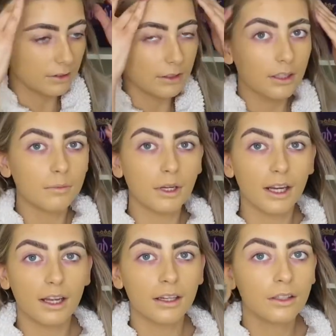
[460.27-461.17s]
On my
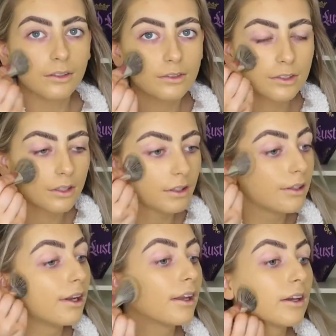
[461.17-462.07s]
hands,
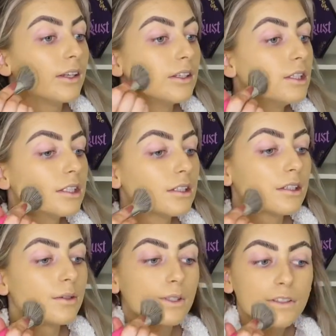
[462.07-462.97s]
like I used to
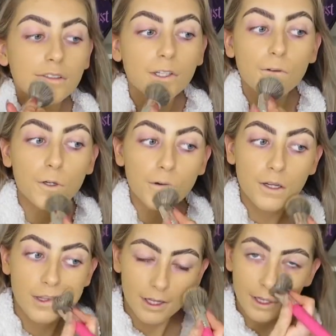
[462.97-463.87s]
do in school.
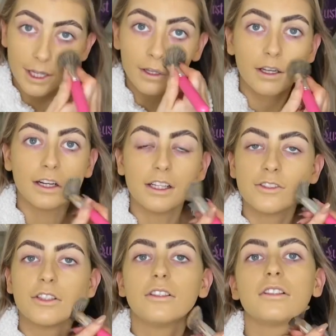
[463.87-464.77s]
I
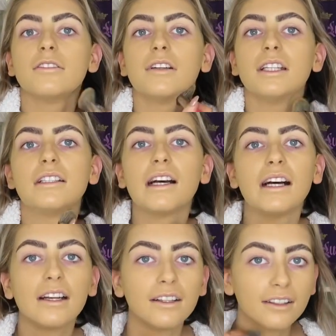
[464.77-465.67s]
literally used to fake
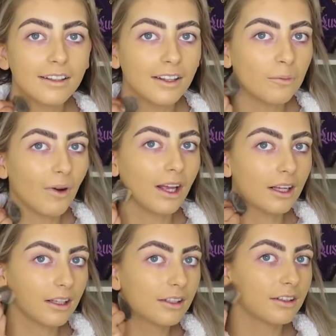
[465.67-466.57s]
tan and then
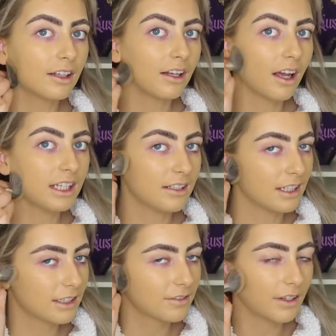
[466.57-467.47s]
wear the
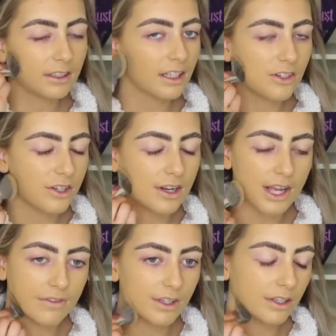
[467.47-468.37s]
lightest foundation
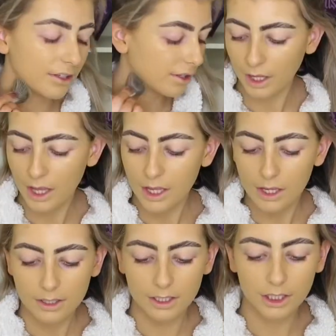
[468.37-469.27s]
ever.
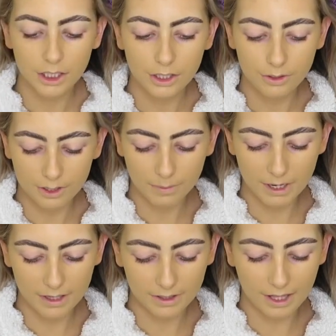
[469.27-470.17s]
I'm going to use a
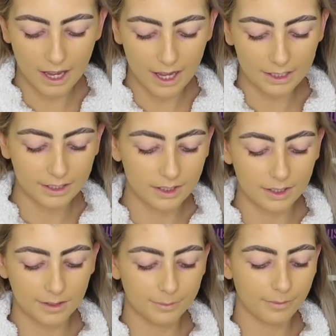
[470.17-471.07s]
bit of that
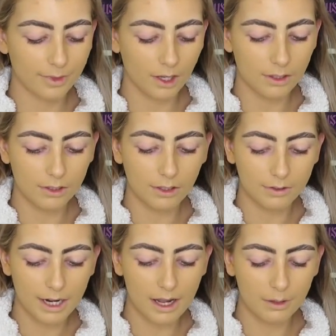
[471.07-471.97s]

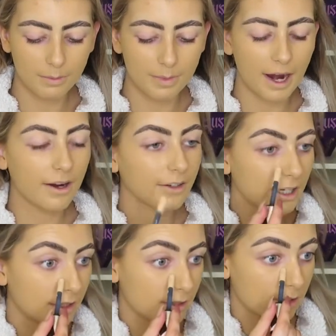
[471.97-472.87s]
L'Oreal
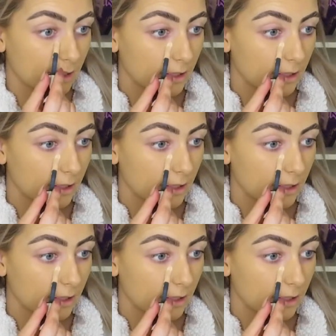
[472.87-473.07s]
Paris